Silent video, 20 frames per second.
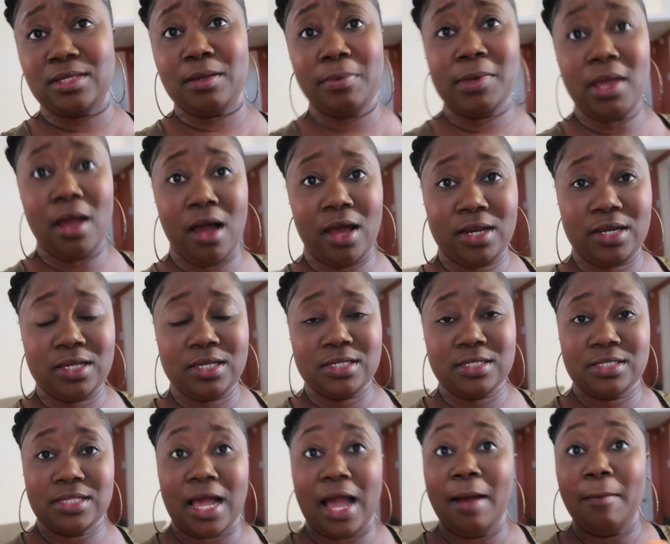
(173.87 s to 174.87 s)
To be
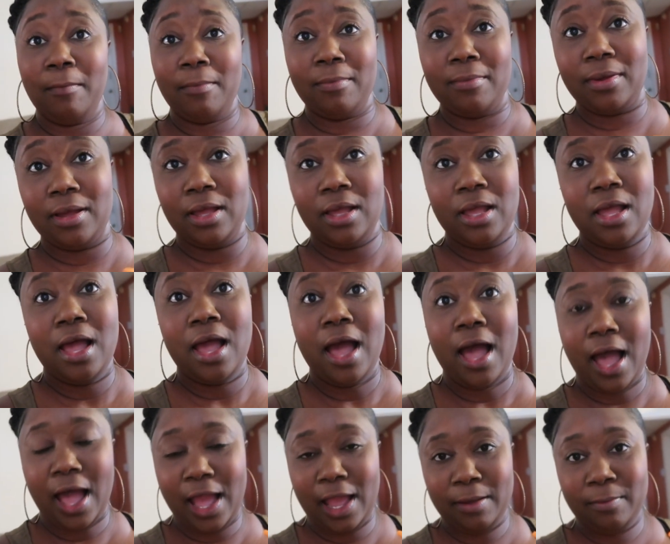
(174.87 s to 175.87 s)
honest,
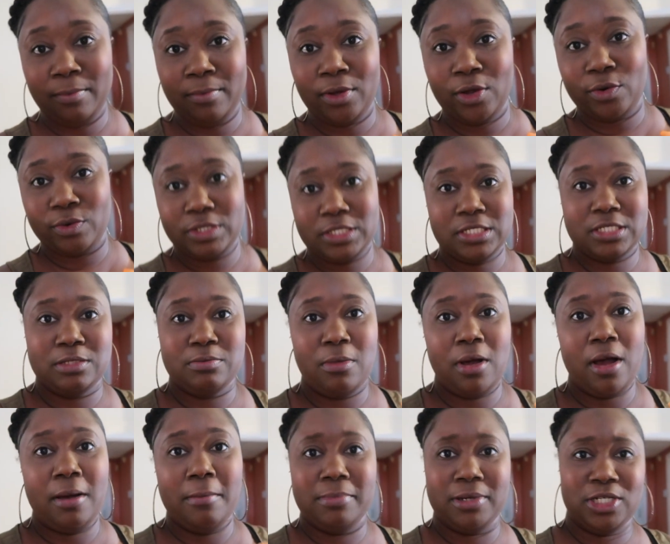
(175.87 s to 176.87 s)
I'm Karissa's
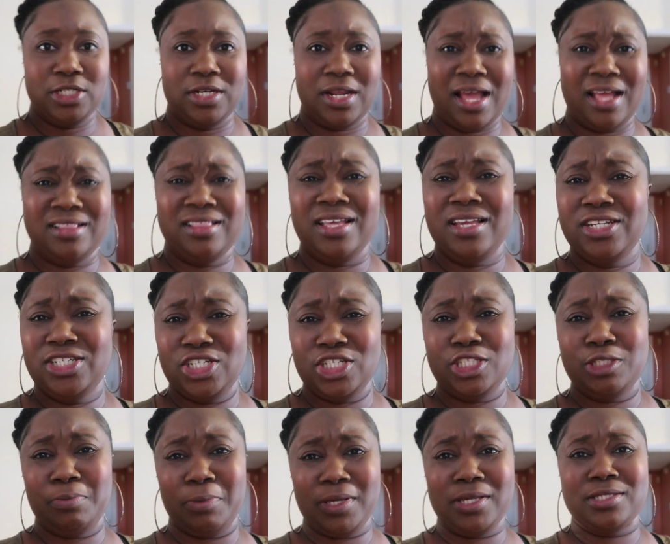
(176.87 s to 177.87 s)
mom, but I think she
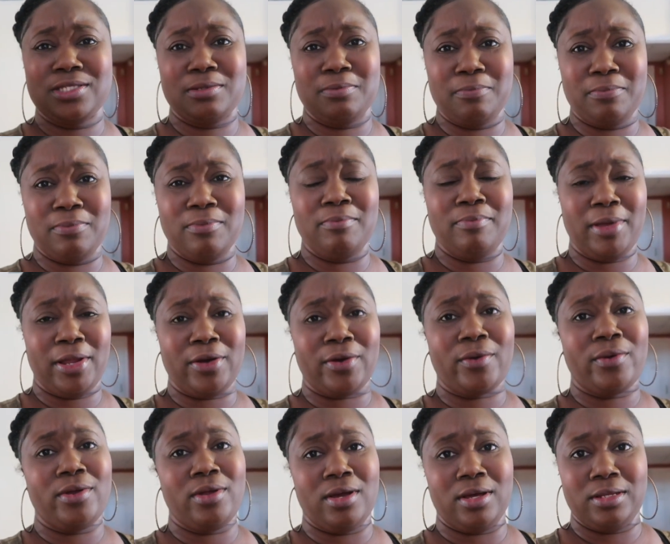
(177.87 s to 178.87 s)
speaks better
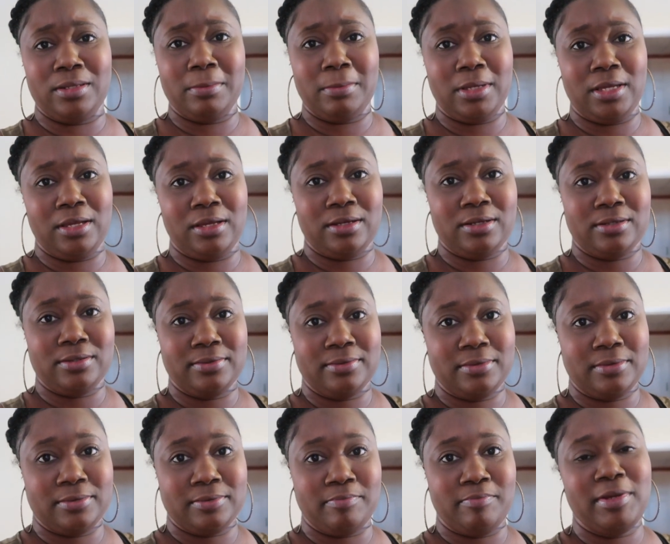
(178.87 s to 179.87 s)
Creole than me.
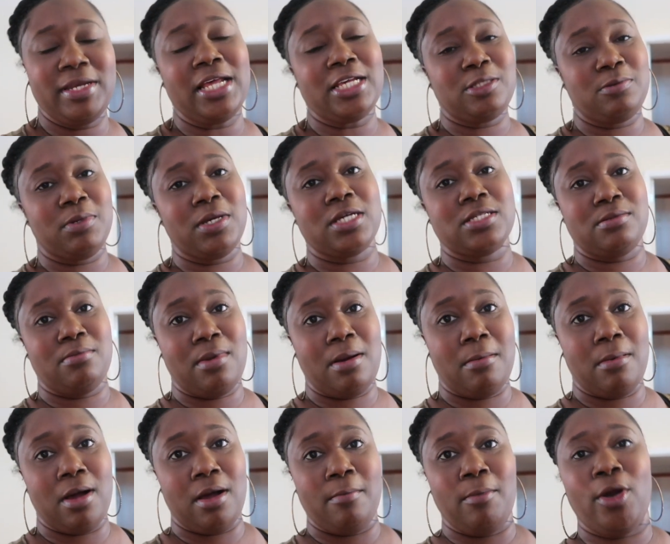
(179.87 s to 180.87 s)
But that's because of my
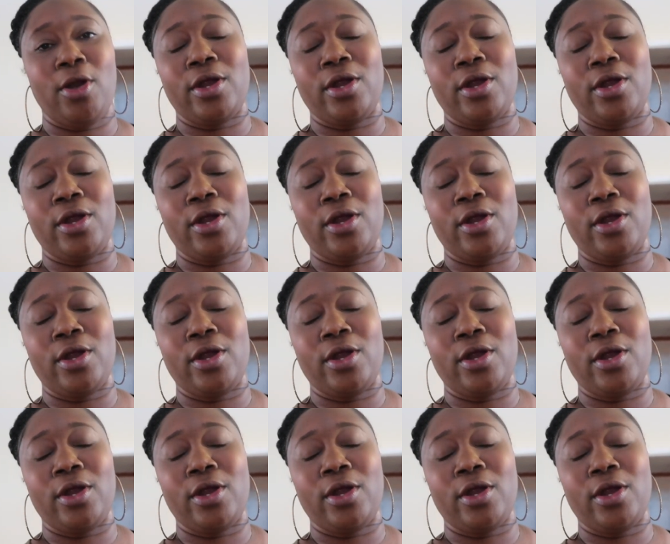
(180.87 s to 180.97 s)
mom.